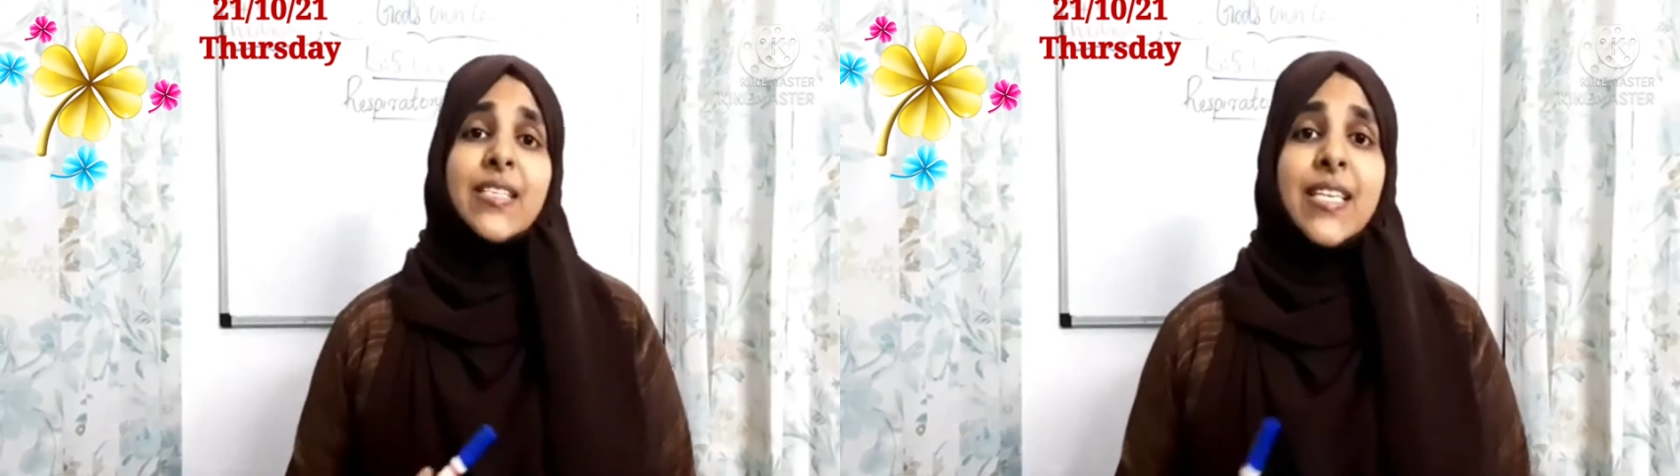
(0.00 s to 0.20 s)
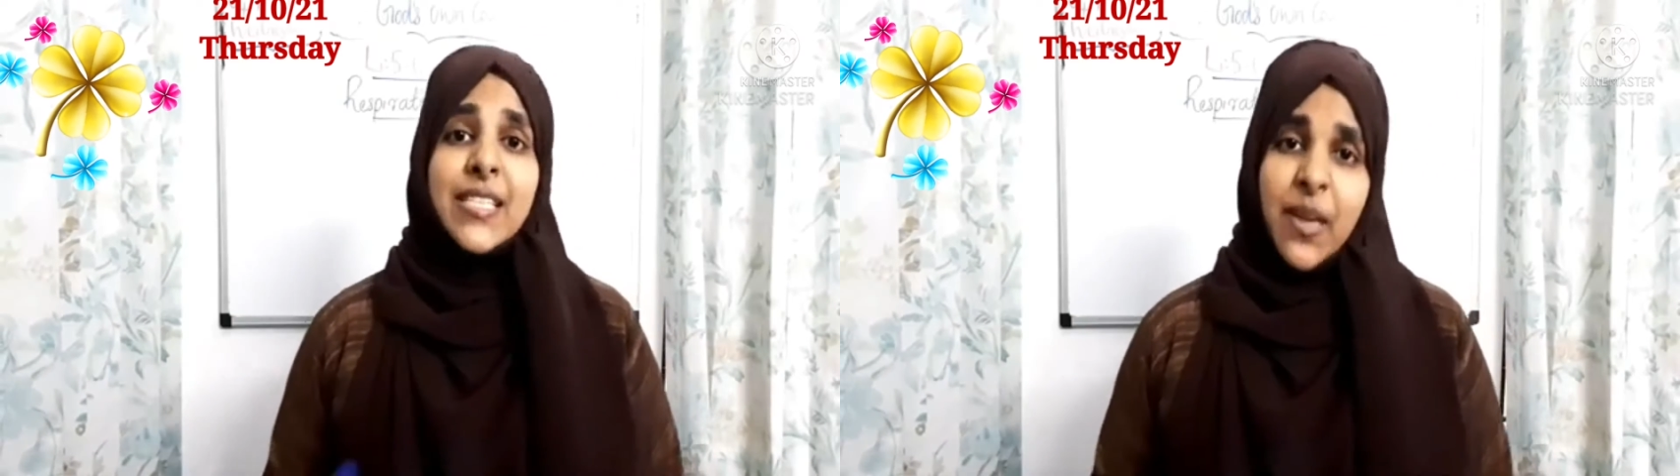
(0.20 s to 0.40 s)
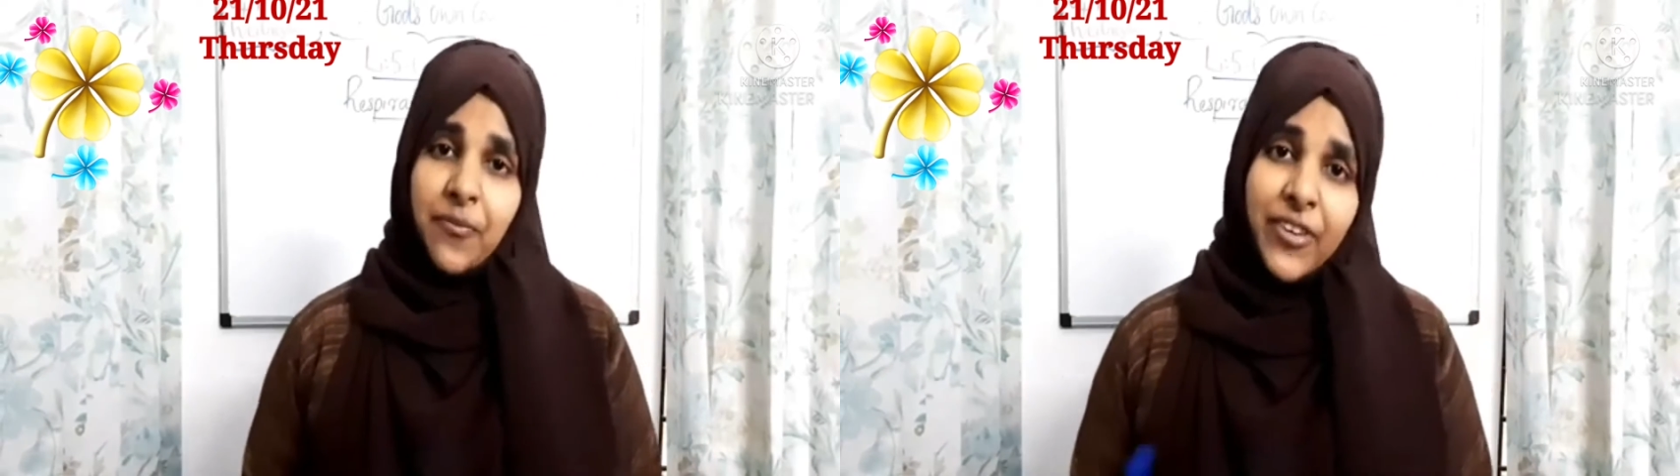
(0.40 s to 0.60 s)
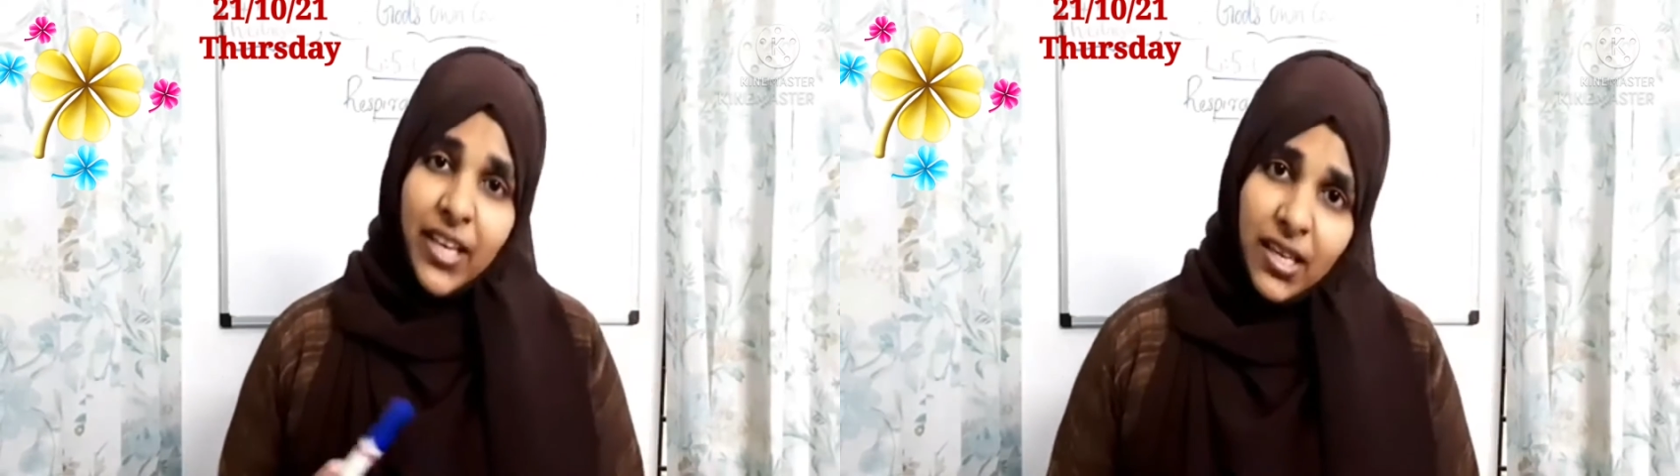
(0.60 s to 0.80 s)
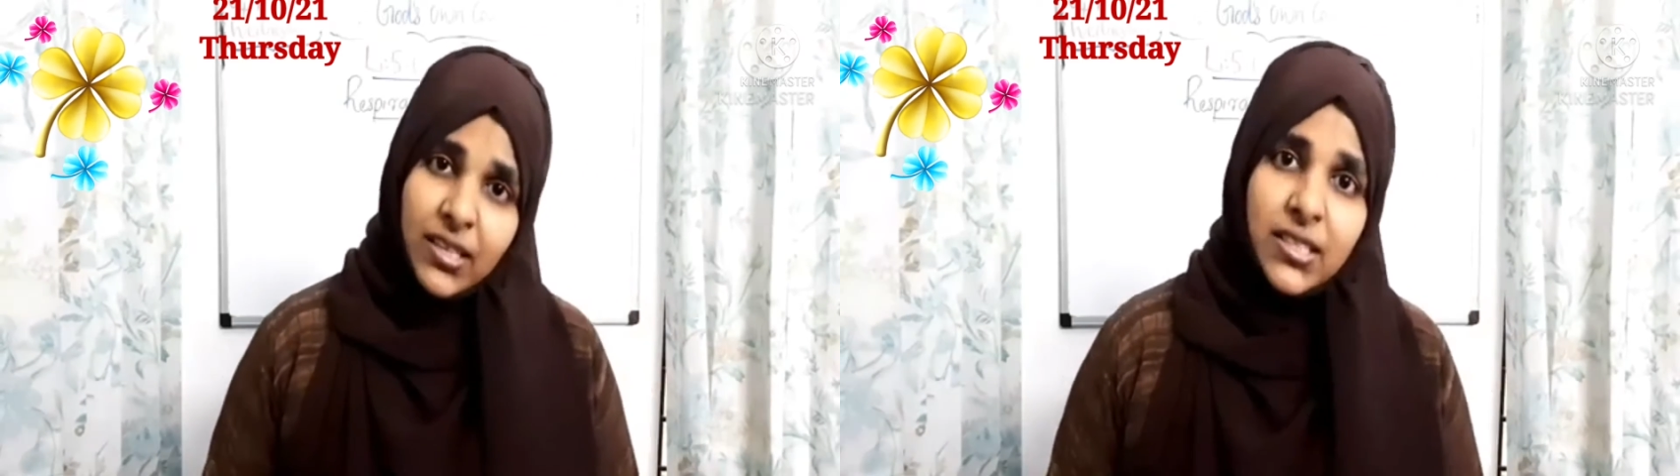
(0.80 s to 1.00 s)
systems we
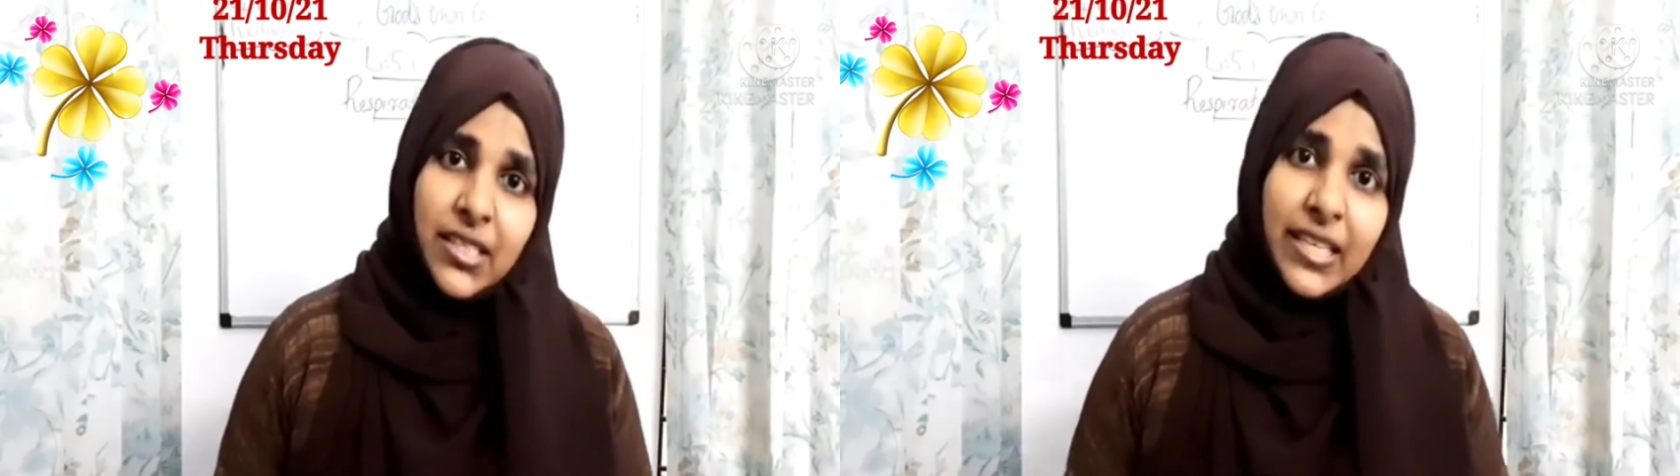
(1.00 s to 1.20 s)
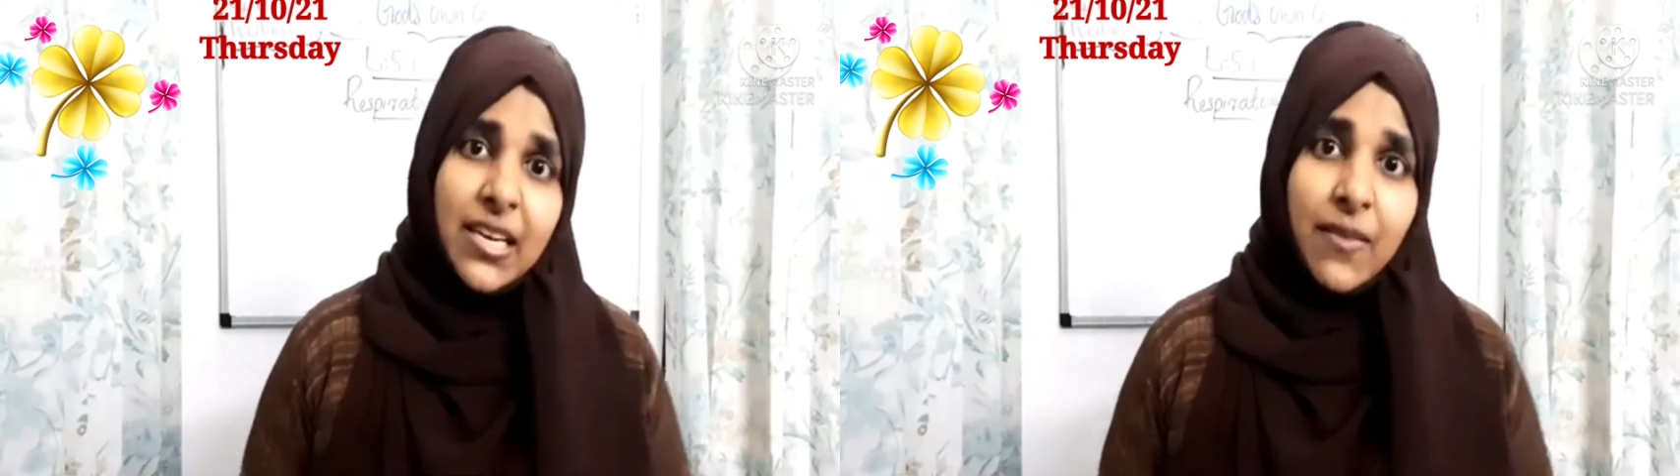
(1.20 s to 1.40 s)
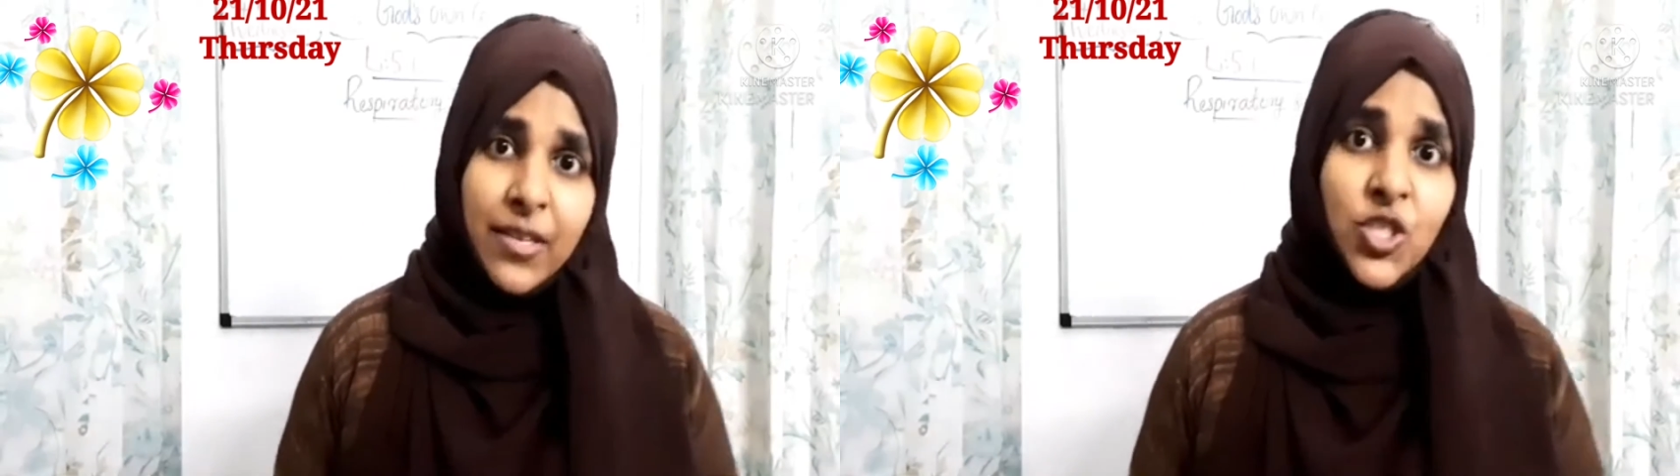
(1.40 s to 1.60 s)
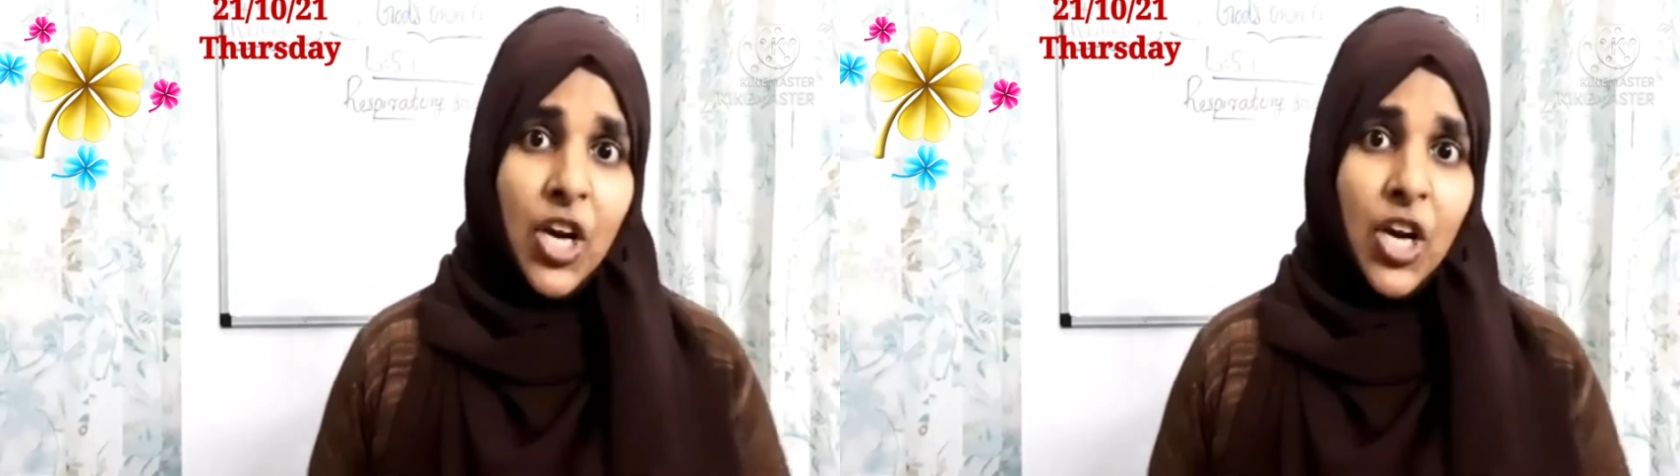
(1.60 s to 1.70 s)
learned in our